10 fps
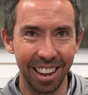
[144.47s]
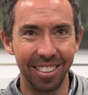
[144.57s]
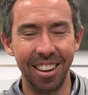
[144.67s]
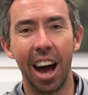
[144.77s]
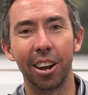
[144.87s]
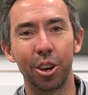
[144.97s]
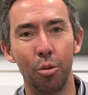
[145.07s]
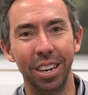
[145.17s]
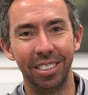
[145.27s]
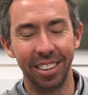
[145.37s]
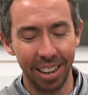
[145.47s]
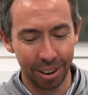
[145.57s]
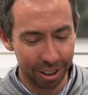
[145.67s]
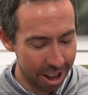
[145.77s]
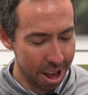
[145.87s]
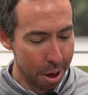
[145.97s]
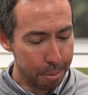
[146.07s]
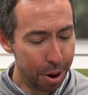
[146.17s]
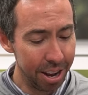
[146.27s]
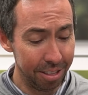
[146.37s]
is, not coincidental
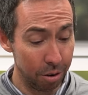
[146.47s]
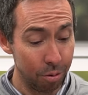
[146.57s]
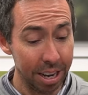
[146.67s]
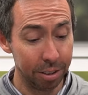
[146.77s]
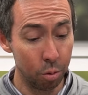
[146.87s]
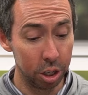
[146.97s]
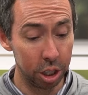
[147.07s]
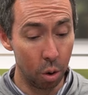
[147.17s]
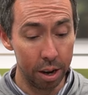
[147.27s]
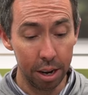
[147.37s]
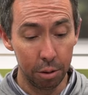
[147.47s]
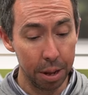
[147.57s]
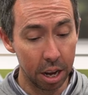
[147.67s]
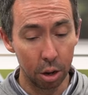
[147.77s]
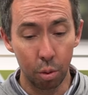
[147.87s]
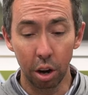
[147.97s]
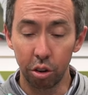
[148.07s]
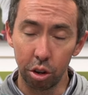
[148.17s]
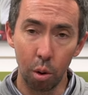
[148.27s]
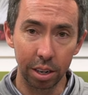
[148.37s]
but the reason we're showing it is because we are
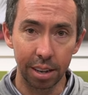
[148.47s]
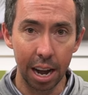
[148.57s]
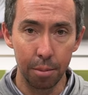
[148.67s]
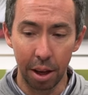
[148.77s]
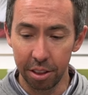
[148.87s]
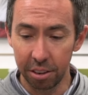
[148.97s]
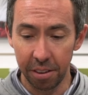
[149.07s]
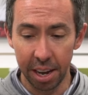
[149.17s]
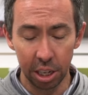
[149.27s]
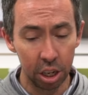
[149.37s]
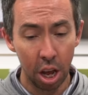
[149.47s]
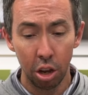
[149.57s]
so excited about this finish